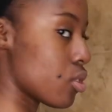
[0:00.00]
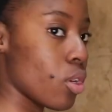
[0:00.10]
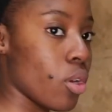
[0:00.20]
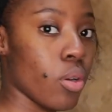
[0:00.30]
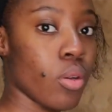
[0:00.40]

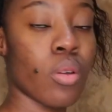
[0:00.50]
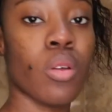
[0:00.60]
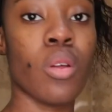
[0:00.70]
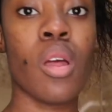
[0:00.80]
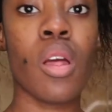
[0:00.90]
so
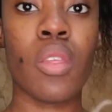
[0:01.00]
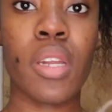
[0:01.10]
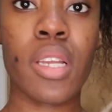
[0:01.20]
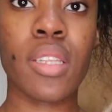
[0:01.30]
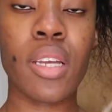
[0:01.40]
the
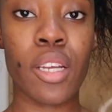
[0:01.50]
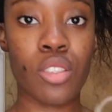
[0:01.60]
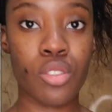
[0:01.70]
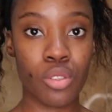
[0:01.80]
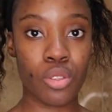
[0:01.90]
next thing
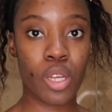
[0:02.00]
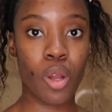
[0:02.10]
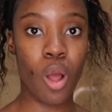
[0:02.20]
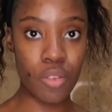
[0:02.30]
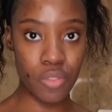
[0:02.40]
I do,
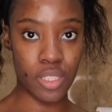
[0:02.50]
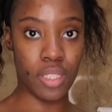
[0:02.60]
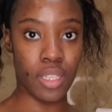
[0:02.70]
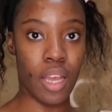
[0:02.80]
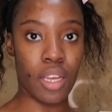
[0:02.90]
and
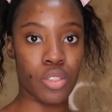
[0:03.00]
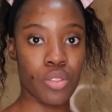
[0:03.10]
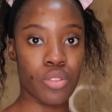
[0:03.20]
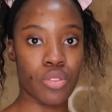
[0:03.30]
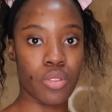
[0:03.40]
obviously I
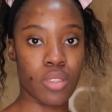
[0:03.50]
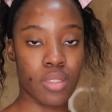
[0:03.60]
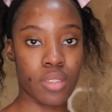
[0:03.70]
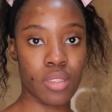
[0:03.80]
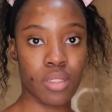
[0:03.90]
don't do
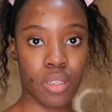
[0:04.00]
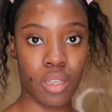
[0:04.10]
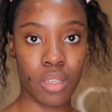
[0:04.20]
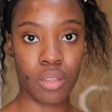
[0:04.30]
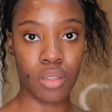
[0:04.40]
this,
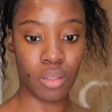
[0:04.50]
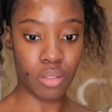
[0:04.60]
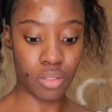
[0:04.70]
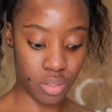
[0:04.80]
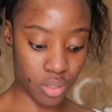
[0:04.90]

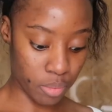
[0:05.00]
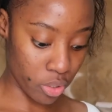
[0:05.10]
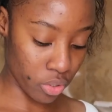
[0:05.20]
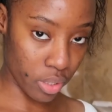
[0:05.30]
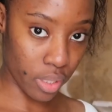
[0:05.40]
just to
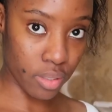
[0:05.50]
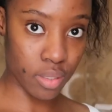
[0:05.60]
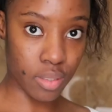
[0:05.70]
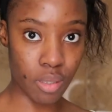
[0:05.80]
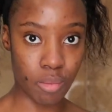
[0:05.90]
make sure you guys
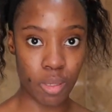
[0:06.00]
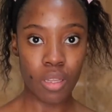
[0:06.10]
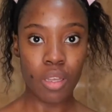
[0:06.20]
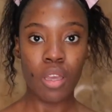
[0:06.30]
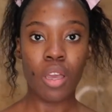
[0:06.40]
can see me.
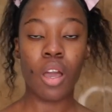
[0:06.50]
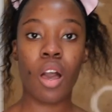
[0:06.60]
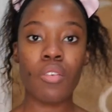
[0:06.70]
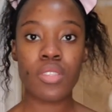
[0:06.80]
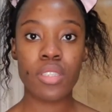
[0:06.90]

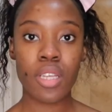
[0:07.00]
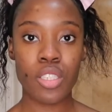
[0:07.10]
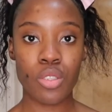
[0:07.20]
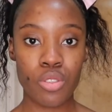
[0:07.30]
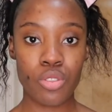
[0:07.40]
Obviously,
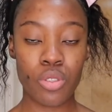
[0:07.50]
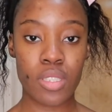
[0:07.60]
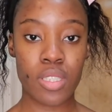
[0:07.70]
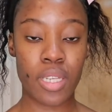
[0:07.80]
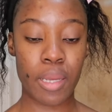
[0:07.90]
I don't do
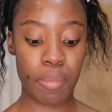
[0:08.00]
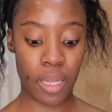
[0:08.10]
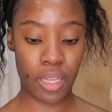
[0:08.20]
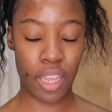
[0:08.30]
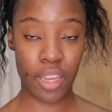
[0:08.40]
this step
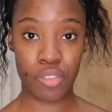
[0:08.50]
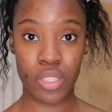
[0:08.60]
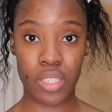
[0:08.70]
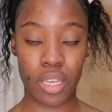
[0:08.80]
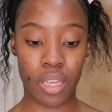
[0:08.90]
like
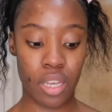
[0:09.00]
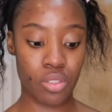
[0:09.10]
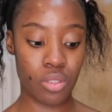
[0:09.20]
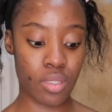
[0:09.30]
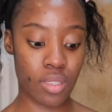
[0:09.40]
every day. I
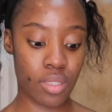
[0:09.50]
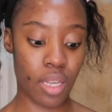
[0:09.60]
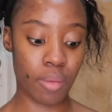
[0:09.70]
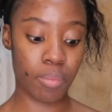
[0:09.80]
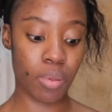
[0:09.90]
do this
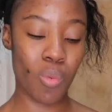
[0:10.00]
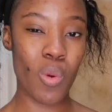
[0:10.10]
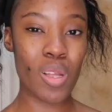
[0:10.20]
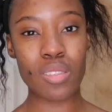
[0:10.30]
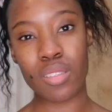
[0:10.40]
step
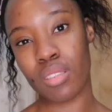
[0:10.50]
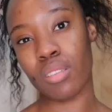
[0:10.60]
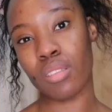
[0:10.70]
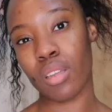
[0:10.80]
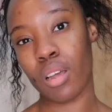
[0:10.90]
once
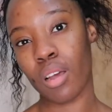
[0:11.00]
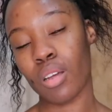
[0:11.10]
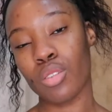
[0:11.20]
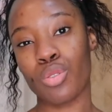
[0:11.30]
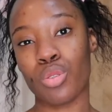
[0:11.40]
in
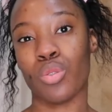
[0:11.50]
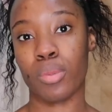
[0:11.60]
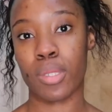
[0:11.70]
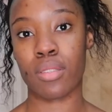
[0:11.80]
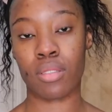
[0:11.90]
2
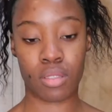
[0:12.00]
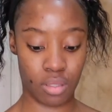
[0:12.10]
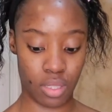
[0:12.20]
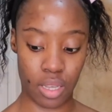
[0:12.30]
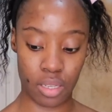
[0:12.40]
weeks.
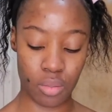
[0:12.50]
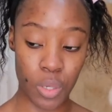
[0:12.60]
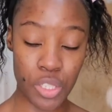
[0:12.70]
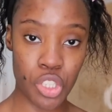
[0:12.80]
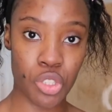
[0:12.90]
Yeah,
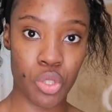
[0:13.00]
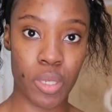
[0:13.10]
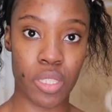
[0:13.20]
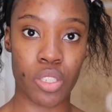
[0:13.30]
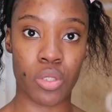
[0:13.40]
once in 2
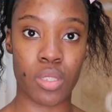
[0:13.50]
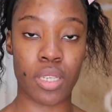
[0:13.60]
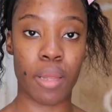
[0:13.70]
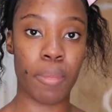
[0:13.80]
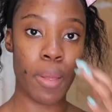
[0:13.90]
weeks I do this
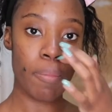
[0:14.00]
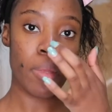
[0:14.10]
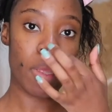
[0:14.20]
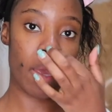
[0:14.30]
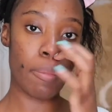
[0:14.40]
step.
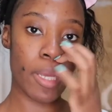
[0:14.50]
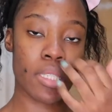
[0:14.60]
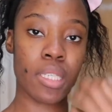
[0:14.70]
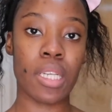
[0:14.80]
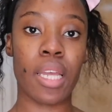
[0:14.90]
And
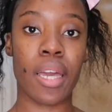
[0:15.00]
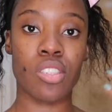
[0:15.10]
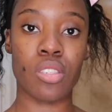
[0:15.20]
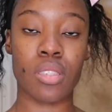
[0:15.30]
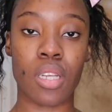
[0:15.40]
basically, I
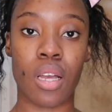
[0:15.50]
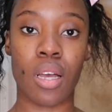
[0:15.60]
just